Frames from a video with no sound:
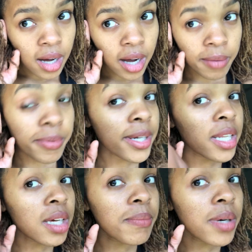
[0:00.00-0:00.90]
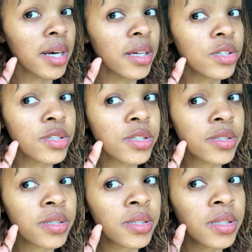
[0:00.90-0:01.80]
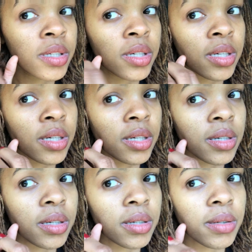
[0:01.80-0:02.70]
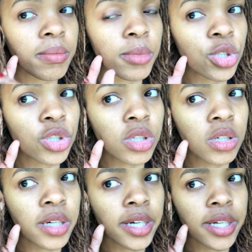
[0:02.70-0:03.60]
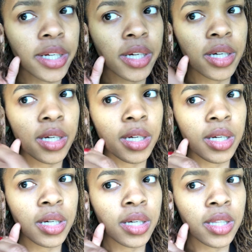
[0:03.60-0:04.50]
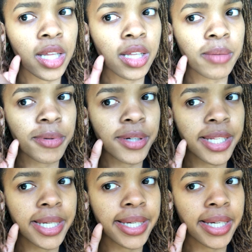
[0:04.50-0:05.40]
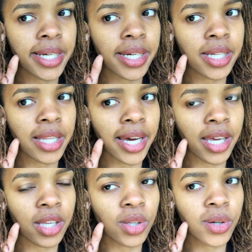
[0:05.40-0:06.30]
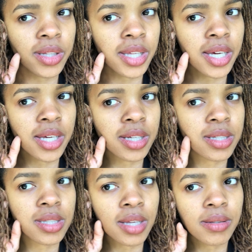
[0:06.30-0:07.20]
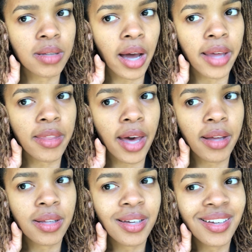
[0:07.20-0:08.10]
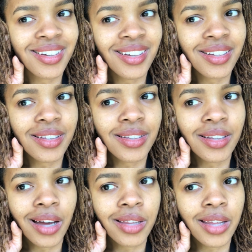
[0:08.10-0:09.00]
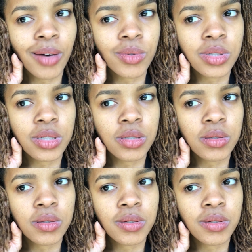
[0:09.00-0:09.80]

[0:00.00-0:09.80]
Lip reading: are pretty much matured. They look pretty good. Like ignore these, hide that one too.